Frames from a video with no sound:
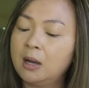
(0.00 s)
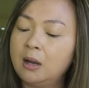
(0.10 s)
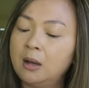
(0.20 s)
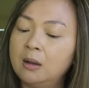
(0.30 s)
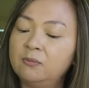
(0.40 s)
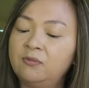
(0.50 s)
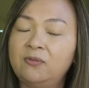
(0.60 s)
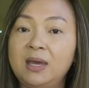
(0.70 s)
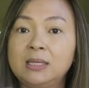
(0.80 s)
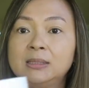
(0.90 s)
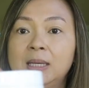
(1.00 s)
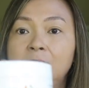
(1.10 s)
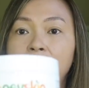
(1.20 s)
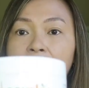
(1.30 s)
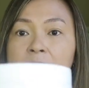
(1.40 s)
um, face
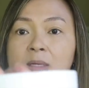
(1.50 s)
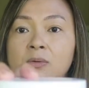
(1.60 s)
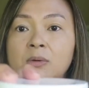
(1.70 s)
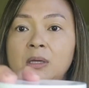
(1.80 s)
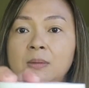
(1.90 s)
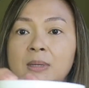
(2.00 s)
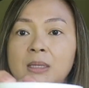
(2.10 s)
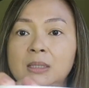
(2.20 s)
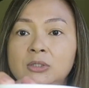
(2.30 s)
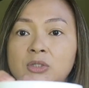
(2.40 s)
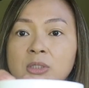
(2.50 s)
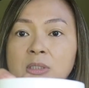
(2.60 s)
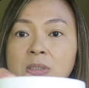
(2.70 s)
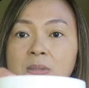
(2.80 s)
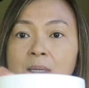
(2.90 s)
and body cream and it's
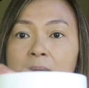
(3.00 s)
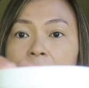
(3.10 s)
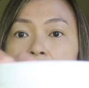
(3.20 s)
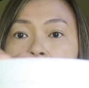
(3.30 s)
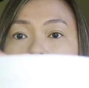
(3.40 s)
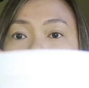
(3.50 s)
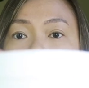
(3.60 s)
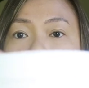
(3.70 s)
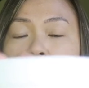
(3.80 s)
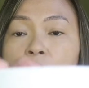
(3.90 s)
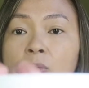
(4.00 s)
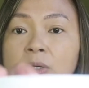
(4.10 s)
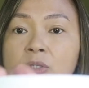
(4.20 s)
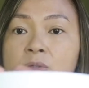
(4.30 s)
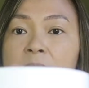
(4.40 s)
just um, kind of to
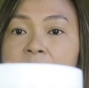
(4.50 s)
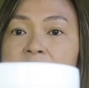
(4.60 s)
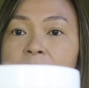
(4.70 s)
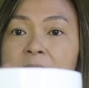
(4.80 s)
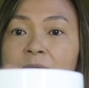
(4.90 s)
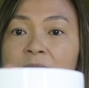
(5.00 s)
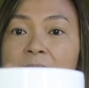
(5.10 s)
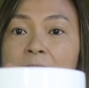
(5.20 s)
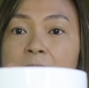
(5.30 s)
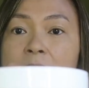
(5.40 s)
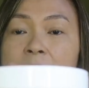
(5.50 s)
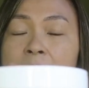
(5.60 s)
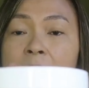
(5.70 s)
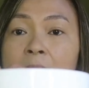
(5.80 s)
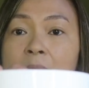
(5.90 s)
moisturize my face
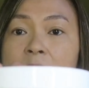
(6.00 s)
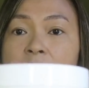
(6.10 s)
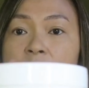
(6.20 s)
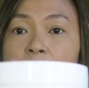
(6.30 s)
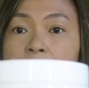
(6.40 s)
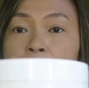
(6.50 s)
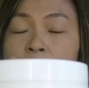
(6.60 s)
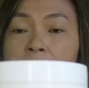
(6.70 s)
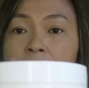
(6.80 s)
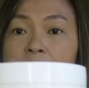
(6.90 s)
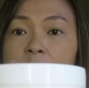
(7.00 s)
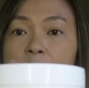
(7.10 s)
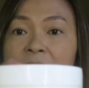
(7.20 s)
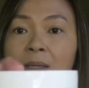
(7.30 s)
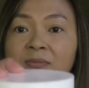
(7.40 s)
and so I put a little
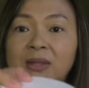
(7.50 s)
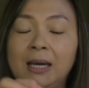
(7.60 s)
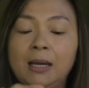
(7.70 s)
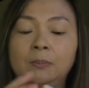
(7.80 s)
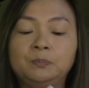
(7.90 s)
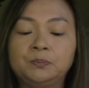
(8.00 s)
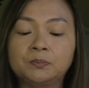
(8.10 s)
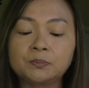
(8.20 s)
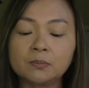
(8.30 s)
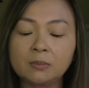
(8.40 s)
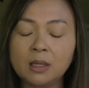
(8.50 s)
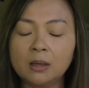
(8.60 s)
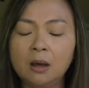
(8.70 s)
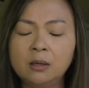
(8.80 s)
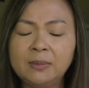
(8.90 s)
bit of that
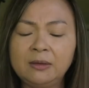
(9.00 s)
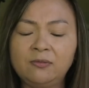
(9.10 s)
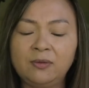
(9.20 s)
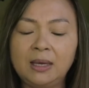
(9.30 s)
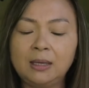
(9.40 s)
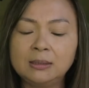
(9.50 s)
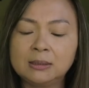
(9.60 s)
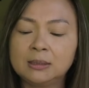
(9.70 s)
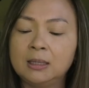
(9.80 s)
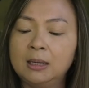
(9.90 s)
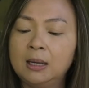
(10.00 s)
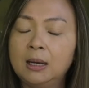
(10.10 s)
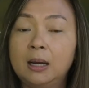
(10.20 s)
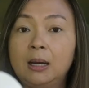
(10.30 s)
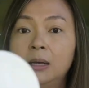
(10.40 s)
on my face
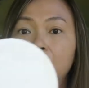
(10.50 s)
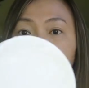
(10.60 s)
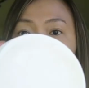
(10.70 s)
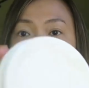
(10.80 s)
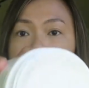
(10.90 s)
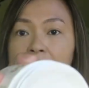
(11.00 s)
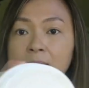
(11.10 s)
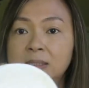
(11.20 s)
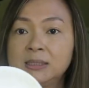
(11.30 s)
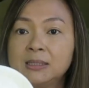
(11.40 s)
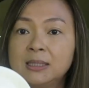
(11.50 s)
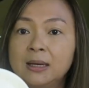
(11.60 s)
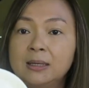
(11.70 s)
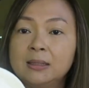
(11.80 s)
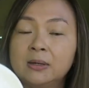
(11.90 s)
um, and it, this is
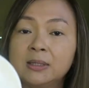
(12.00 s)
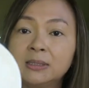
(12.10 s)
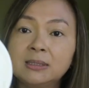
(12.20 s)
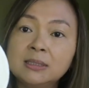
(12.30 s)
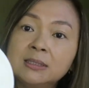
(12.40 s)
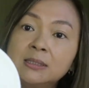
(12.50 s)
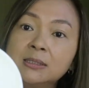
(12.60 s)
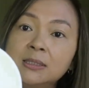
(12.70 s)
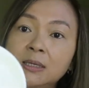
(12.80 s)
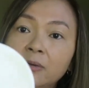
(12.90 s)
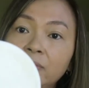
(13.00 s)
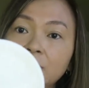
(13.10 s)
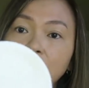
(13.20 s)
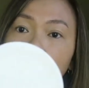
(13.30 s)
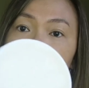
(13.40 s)
the consistency of
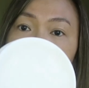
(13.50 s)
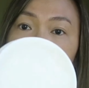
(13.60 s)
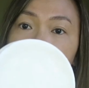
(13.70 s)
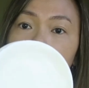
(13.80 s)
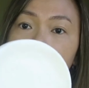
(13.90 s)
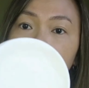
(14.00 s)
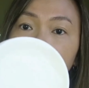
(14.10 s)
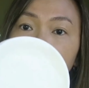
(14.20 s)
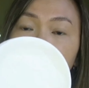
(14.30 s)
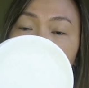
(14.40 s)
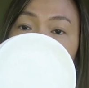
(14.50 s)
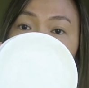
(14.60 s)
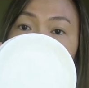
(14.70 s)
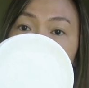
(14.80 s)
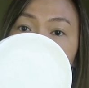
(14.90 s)
this product right
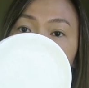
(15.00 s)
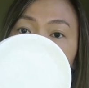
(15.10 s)
here